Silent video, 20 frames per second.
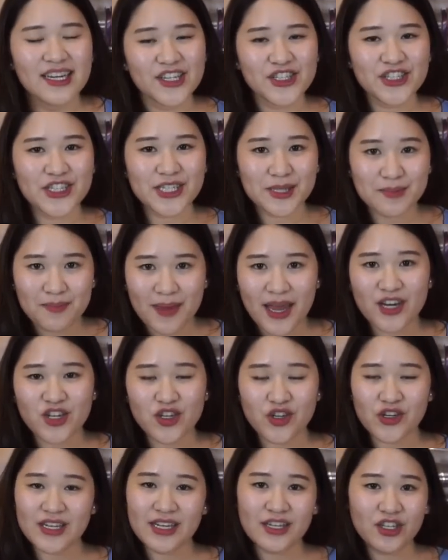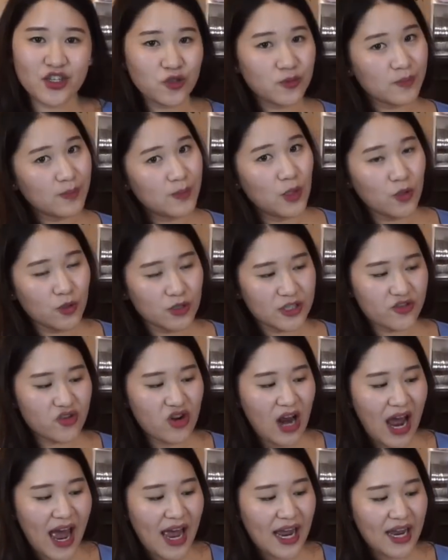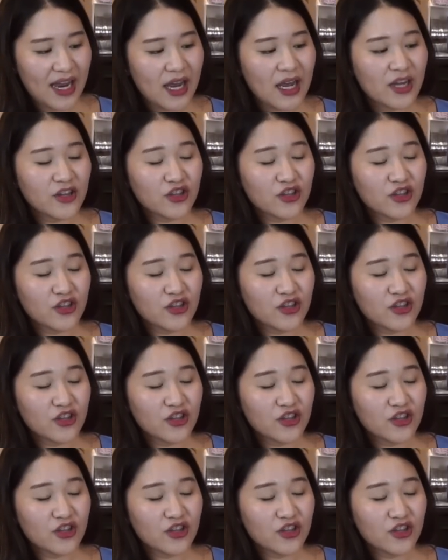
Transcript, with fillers: Just make sure that you blow dry